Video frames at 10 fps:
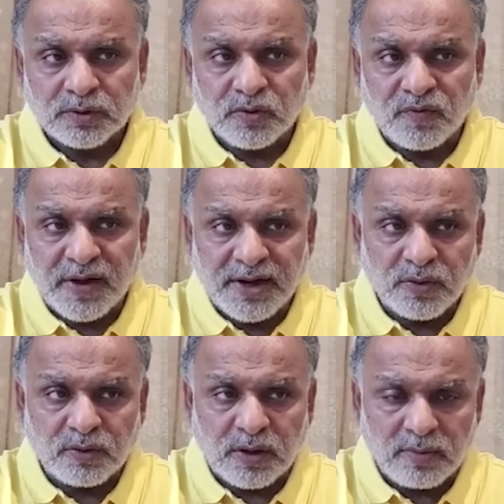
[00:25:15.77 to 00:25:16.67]
So when
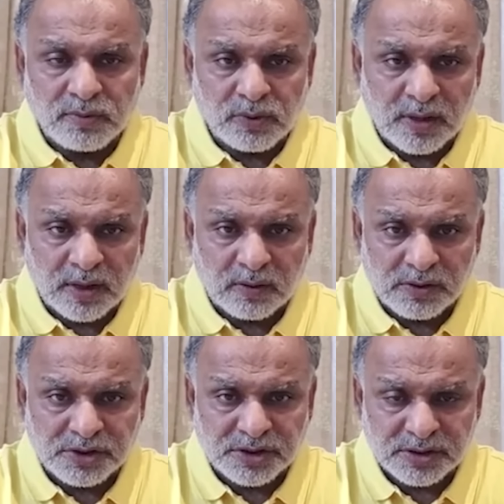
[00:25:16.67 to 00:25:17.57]
you come to the
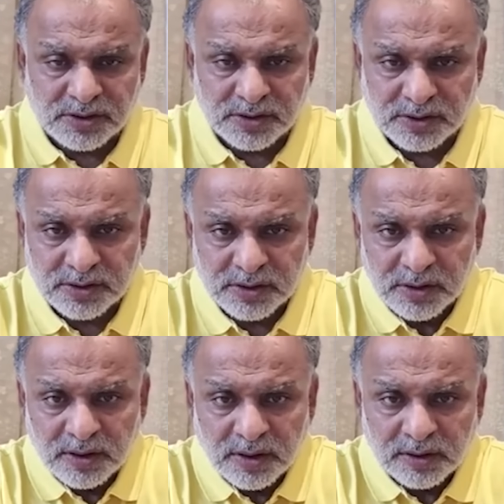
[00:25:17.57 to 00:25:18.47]
questions,
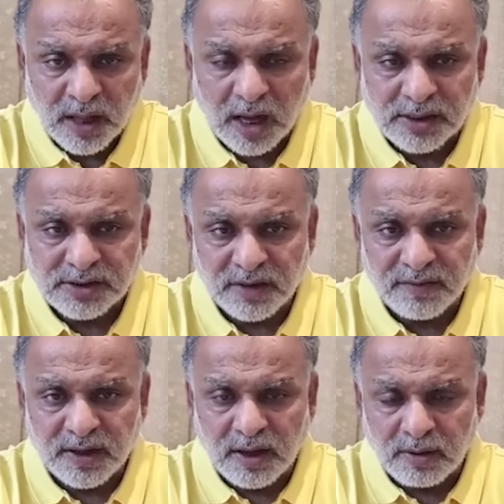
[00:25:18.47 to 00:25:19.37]
the answer
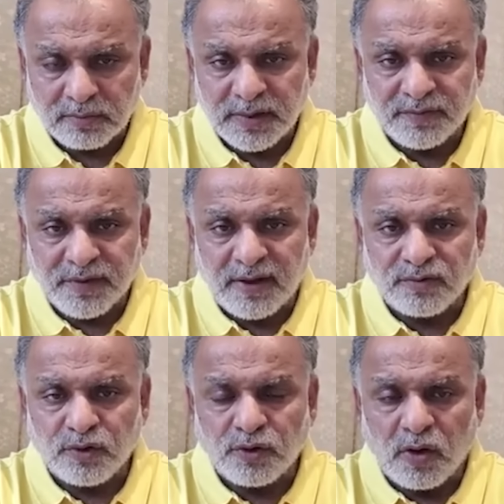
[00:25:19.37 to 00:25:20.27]
will come. If
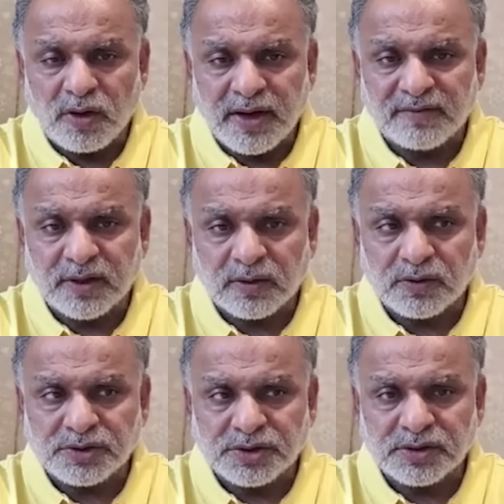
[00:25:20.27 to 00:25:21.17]
you don't have the
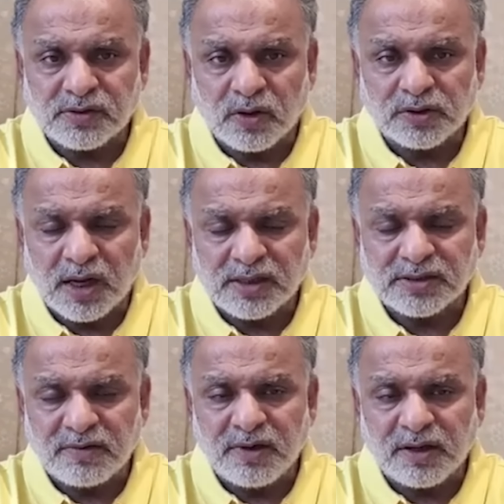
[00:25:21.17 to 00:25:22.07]
questions, how the
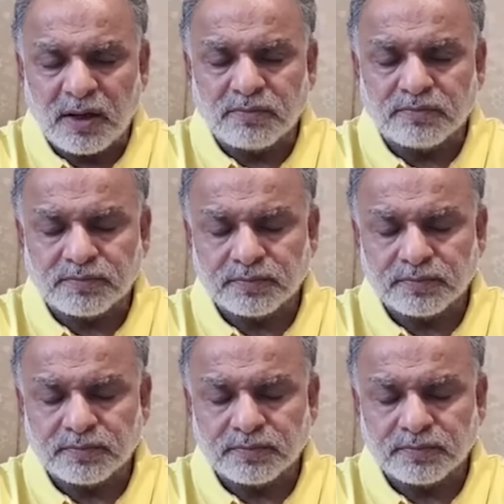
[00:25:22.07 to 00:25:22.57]
answer will come?